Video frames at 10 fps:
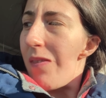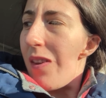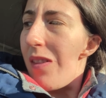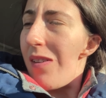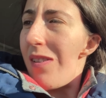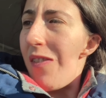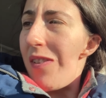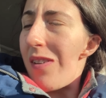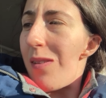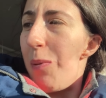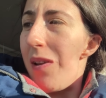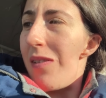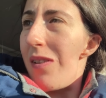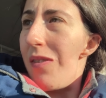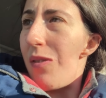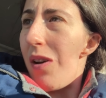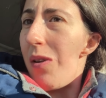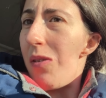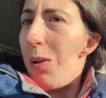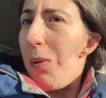this stuff is expensive, so I
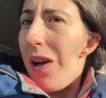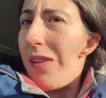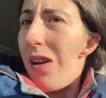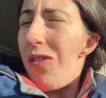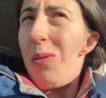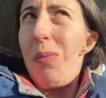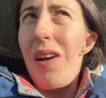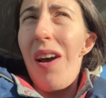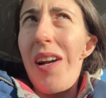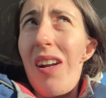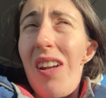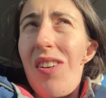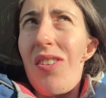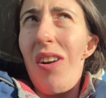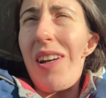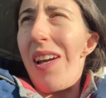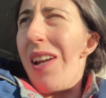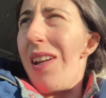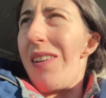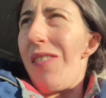don't really buy it that often, but I got it at Target,
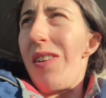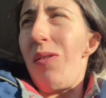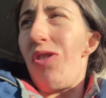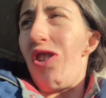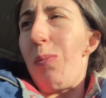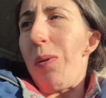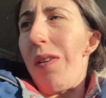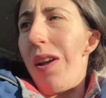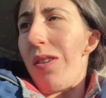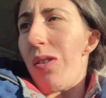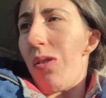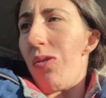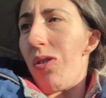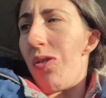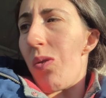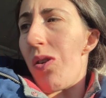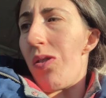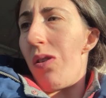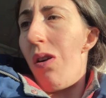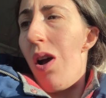and it definitely was cheaper than at the grocery store,
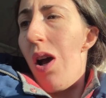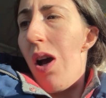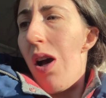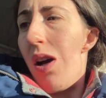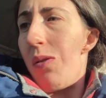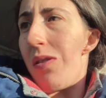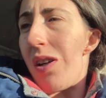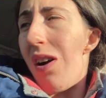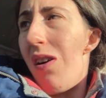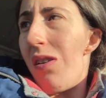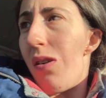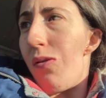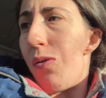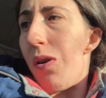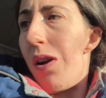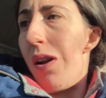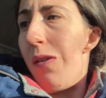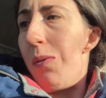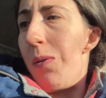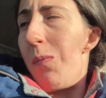so I was like, I'll go for it.
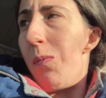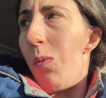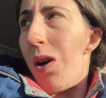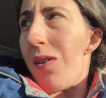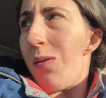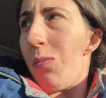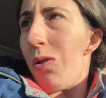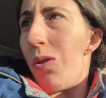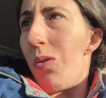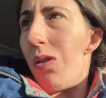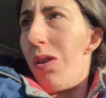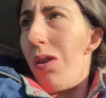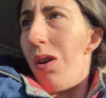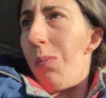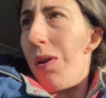I've been wanting some granola on